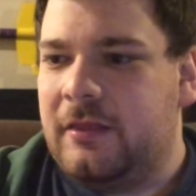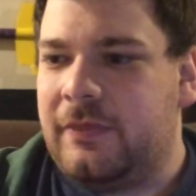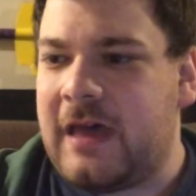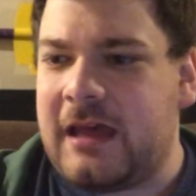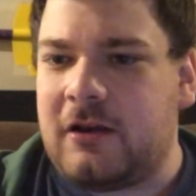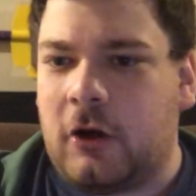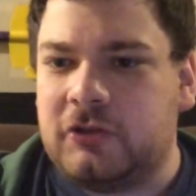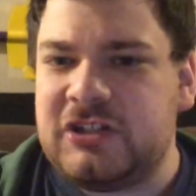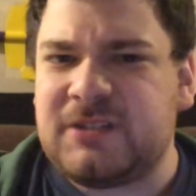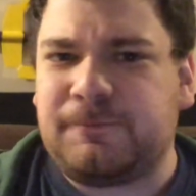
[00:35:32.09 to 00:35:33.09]
that are
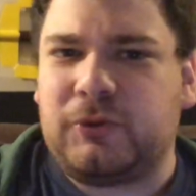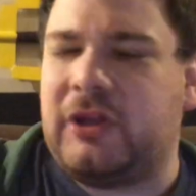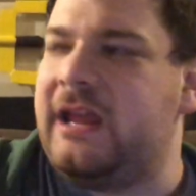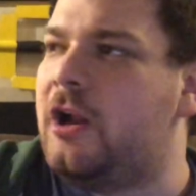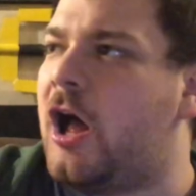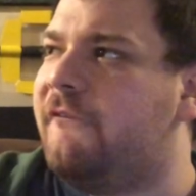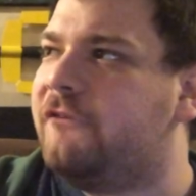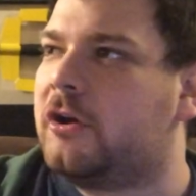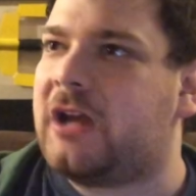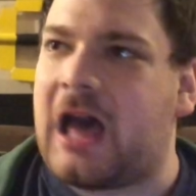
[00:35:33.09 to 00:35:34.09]
just played off
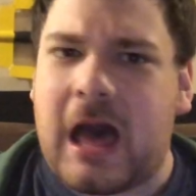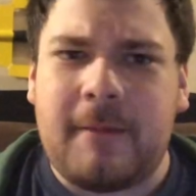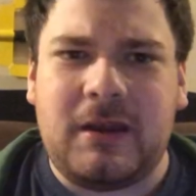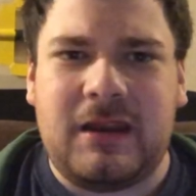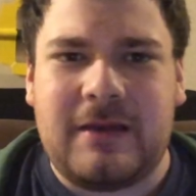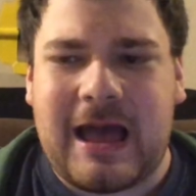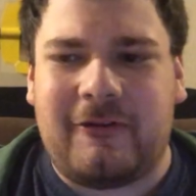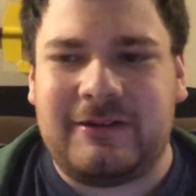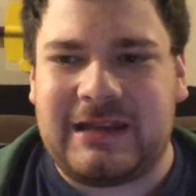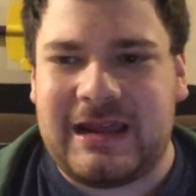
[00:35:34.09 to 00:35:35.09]
for comedy
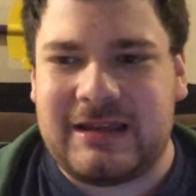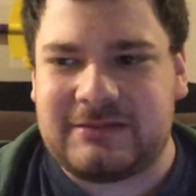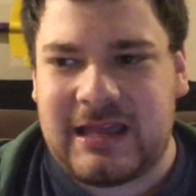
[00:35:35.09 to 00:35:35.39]
nowadays.